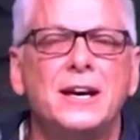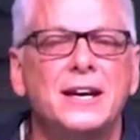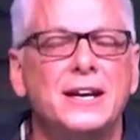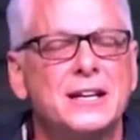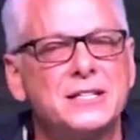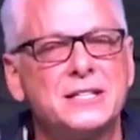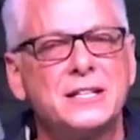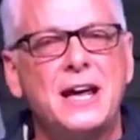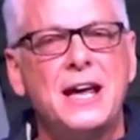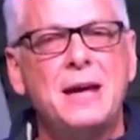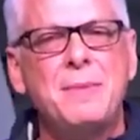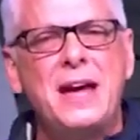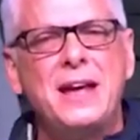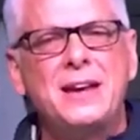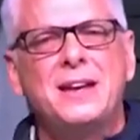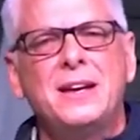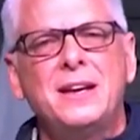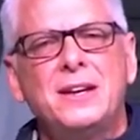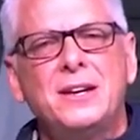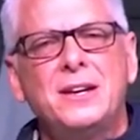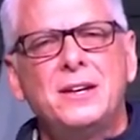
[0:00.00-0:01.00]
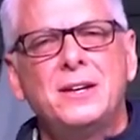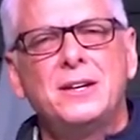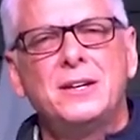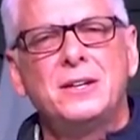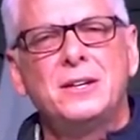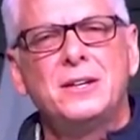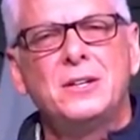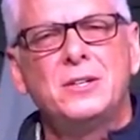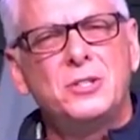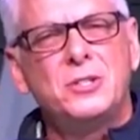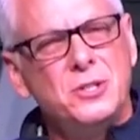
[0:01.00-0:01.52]
And I said, hey, man,
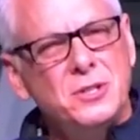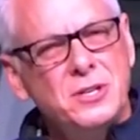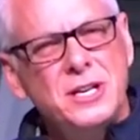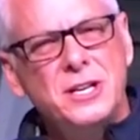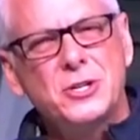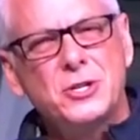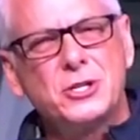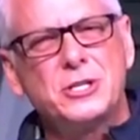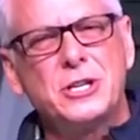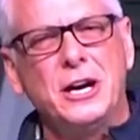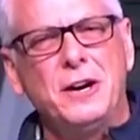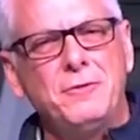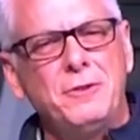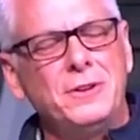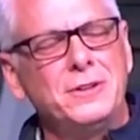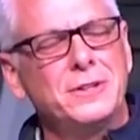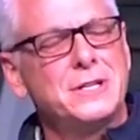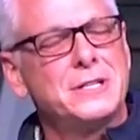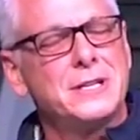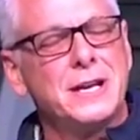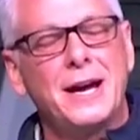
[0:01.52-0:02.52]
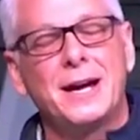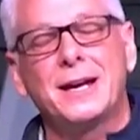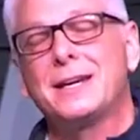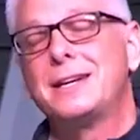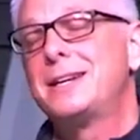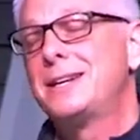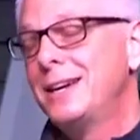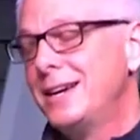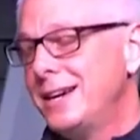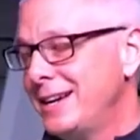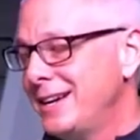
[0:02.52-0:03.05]
do you need a shovel? And he's like,
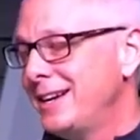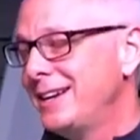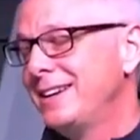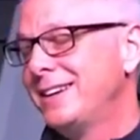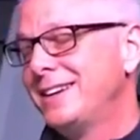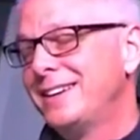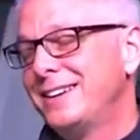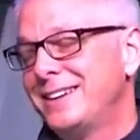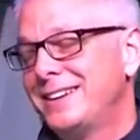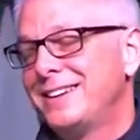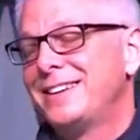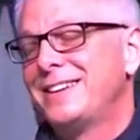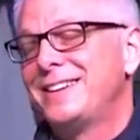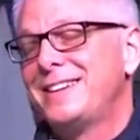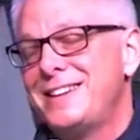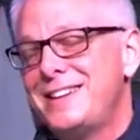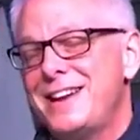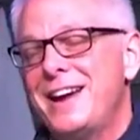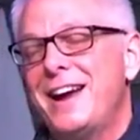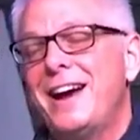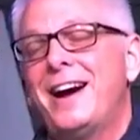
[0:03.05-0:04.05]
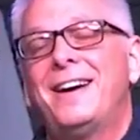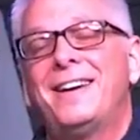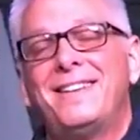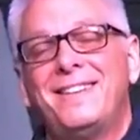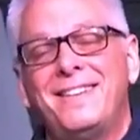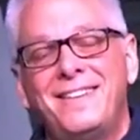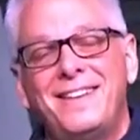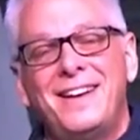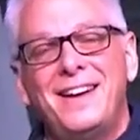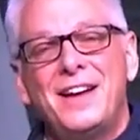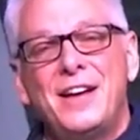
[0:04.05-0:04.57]
yeah.
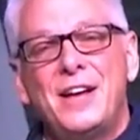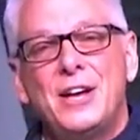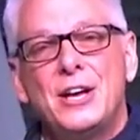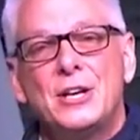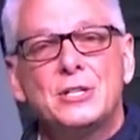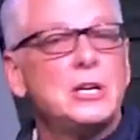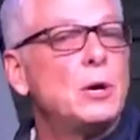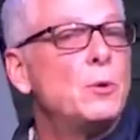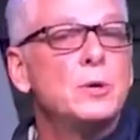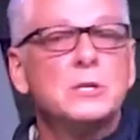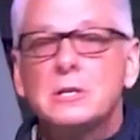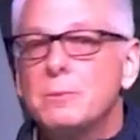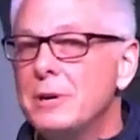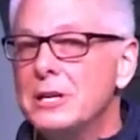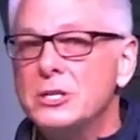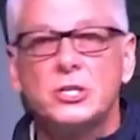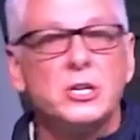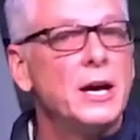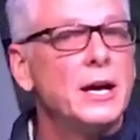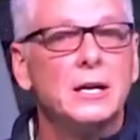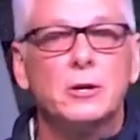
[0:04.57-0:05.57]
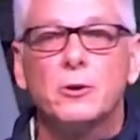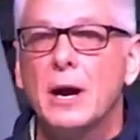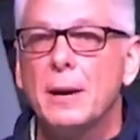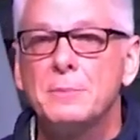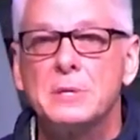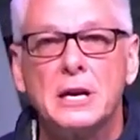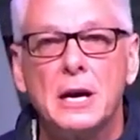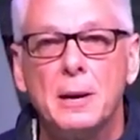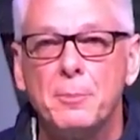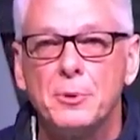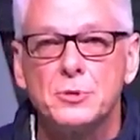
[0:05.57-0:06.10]
So I went to my shed. I grabbed
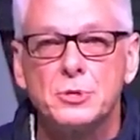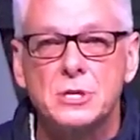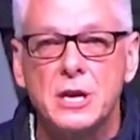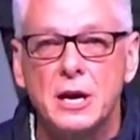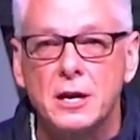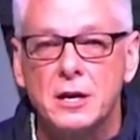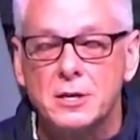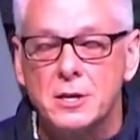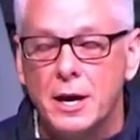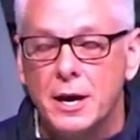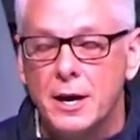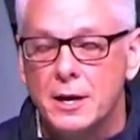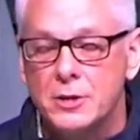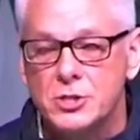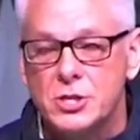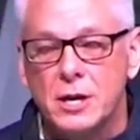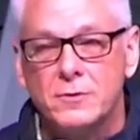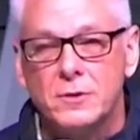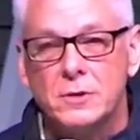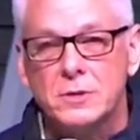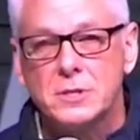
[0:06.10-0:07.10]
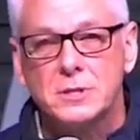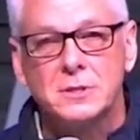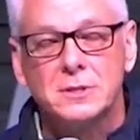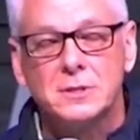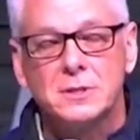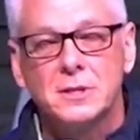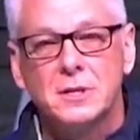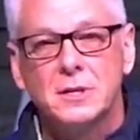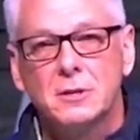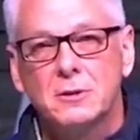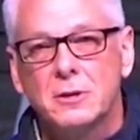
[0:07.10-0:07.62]
a couple shovels and
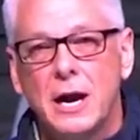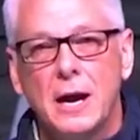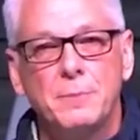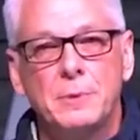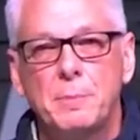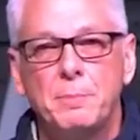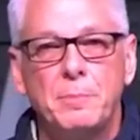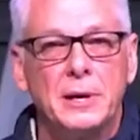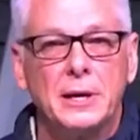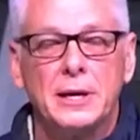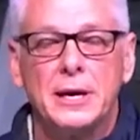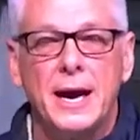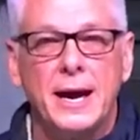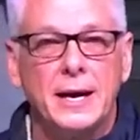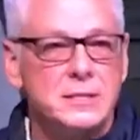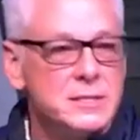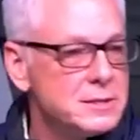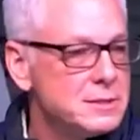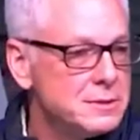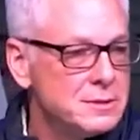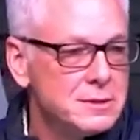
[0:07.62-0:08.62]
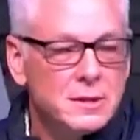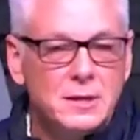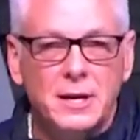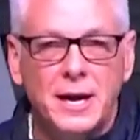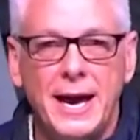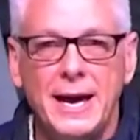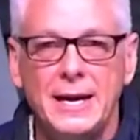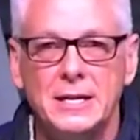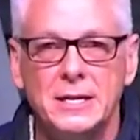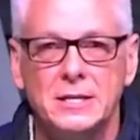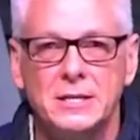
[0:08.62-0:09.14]
grabbed a pickaxe and
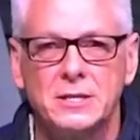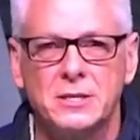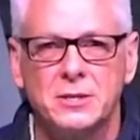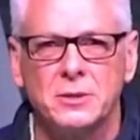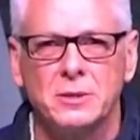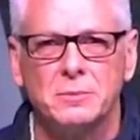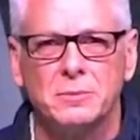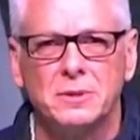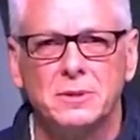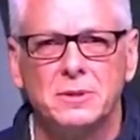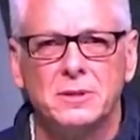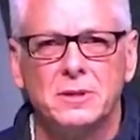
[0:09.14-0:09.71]
handed it to him.